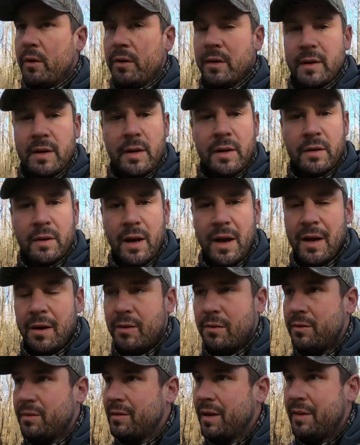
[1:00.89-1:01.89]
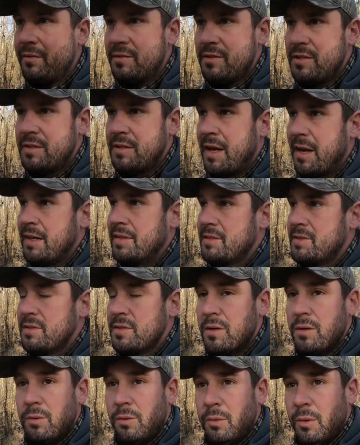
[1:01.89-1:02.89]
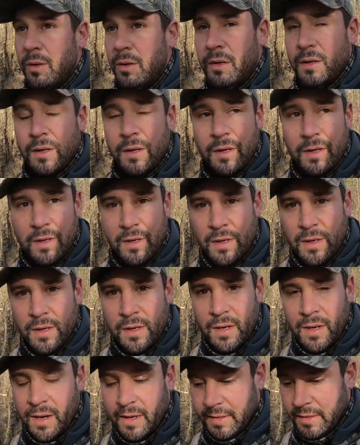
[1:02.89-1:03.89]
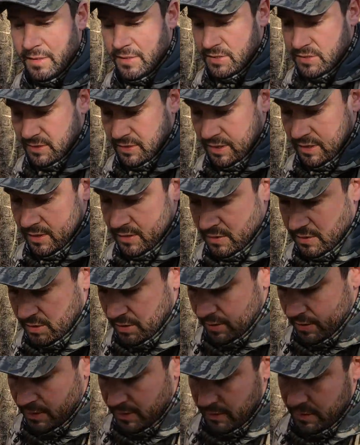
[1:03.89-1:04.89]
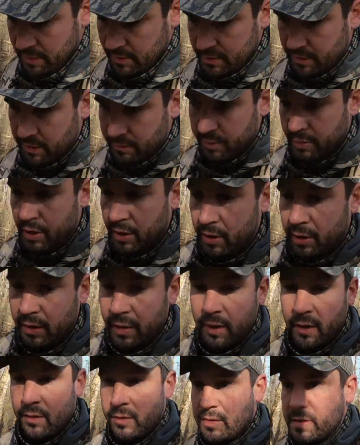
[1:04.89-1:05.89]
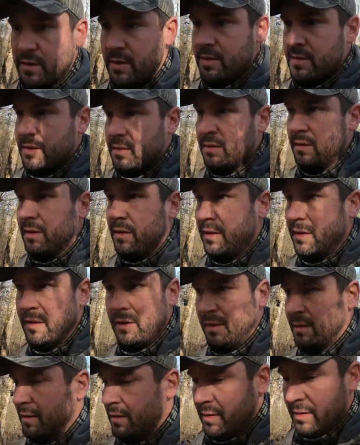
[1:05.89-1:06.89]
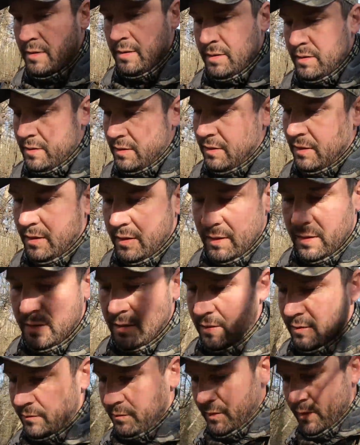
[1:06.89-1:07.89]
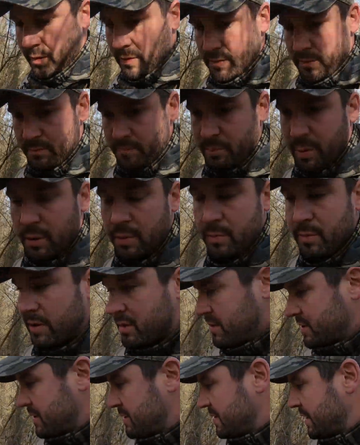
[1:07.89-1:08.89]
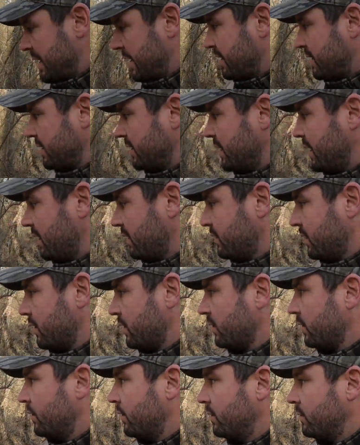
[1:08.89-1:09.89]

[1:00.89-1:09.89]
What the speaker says: The deer now, they've just gotten so, I guess, skittish. They've been hunted all season, and they're pretty much just acting nocturnal.